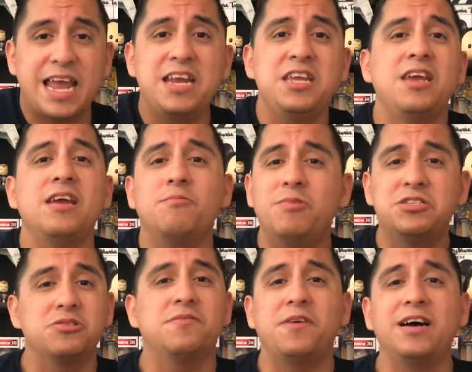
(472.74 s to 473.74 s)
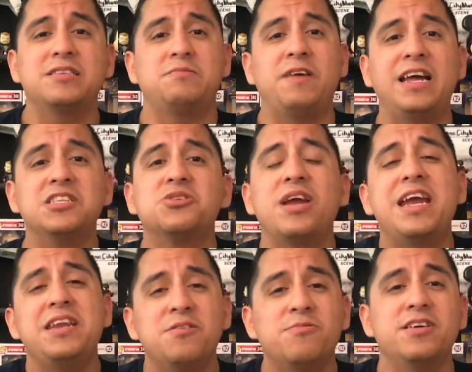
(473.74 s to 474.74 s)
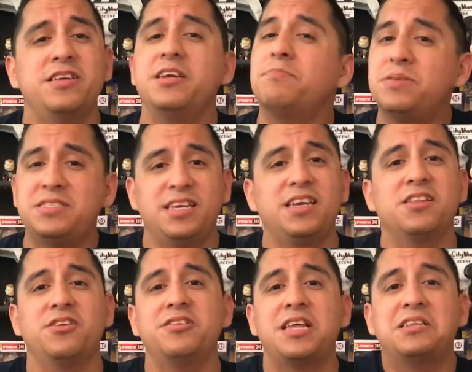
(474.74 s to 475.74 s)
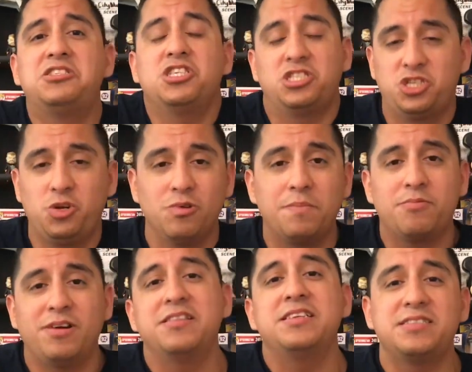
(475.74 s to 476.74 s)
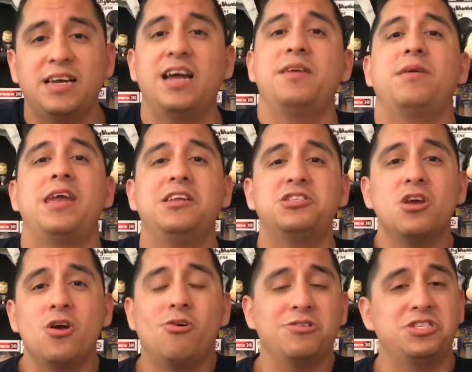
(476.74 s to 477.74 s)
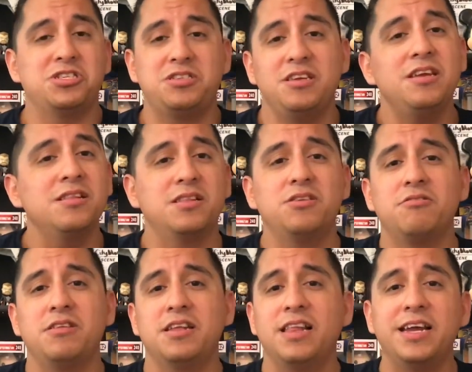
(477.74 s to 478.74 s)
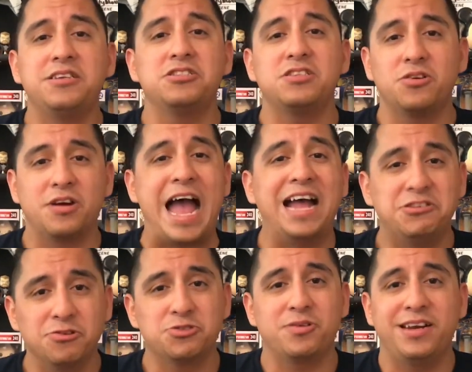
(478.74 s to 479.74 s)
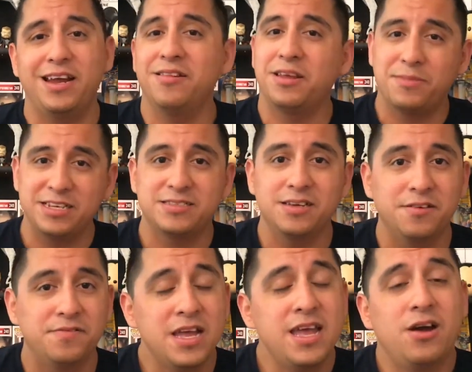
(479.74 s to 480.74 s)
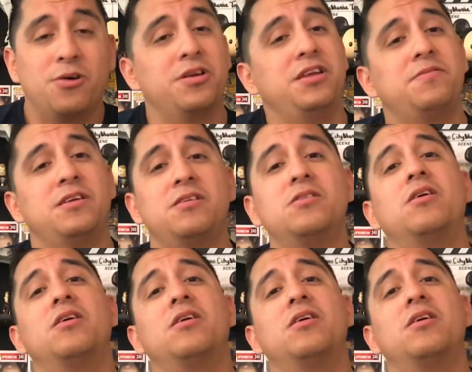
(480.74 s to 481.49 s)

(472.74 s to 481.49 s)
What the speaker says: Any Wizard of Oz fans or anyone in particular that just grew up around this time age, or just literally or adults right now like myself, or even